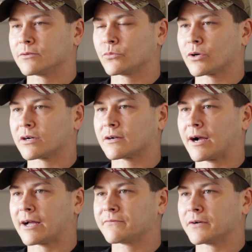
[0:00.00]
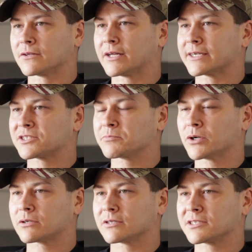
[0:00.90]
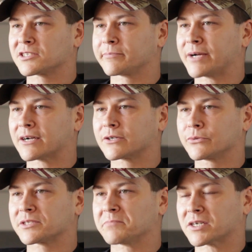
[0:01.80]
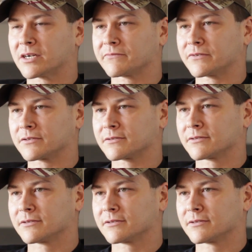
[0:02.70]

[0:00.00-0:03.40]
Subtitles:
where I felt like smokeless tobacco was my comfort.